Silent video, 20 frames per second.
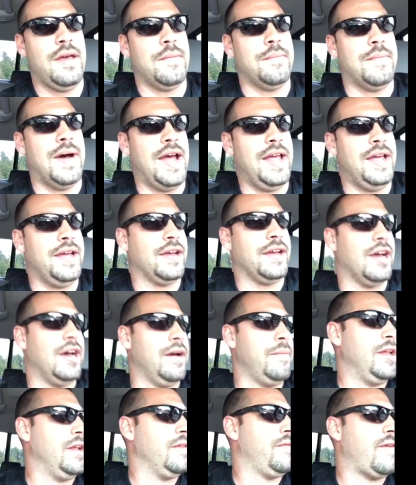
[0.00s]
My
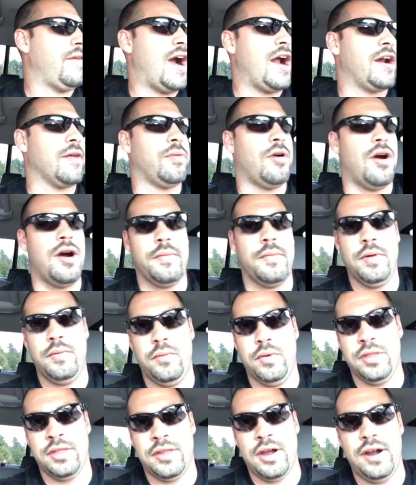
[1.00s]
income at the fire department
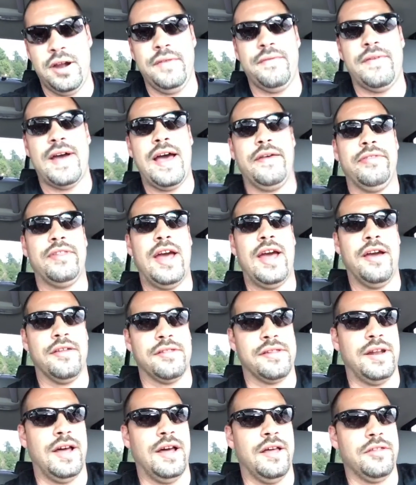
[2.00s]
was
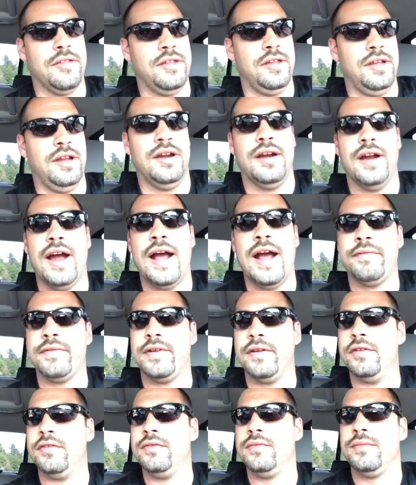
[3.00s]
$35,000 a year
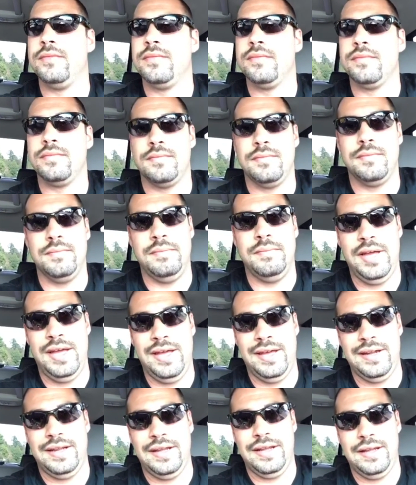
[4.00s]
after
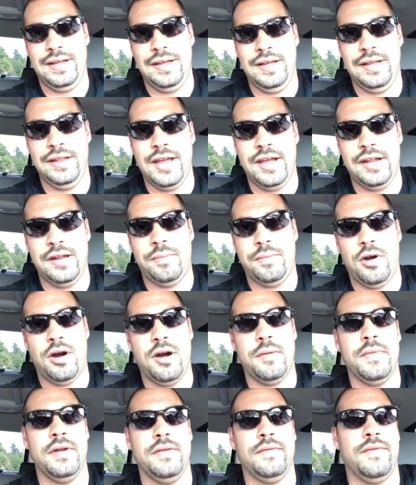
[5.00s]
being in that
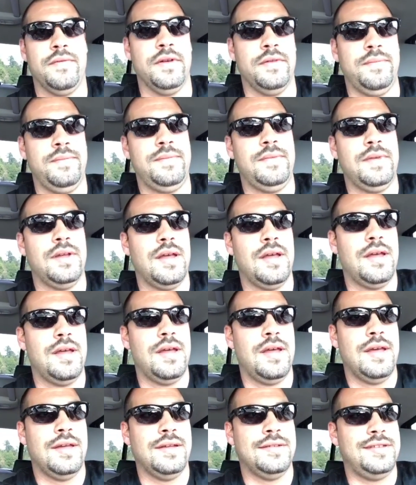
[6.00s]
department for
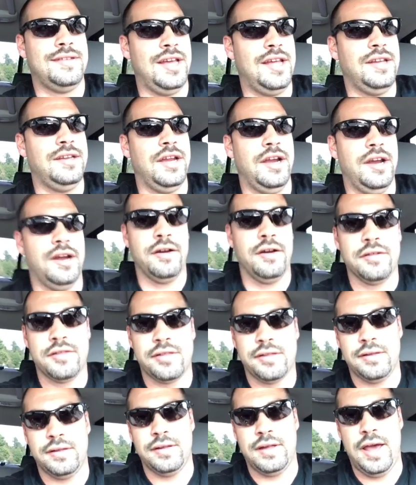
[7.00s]
10
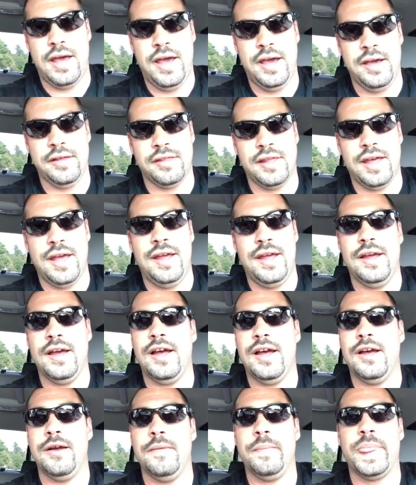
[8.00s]
years as
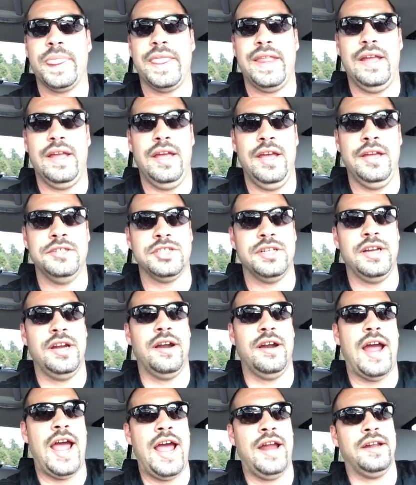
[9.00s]
a
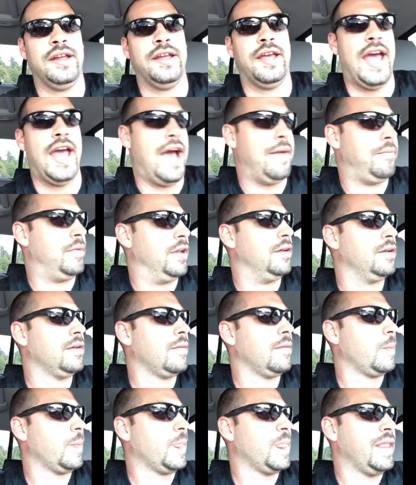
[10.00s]
engineer acting captain.
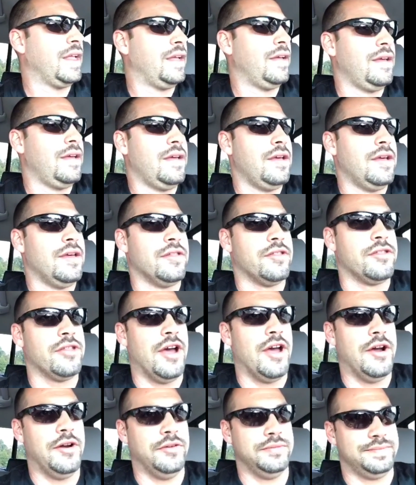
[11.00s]

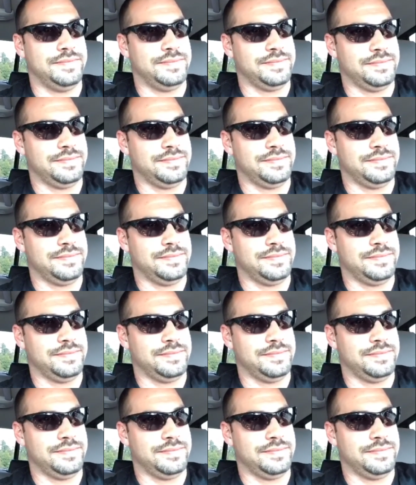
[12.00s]
So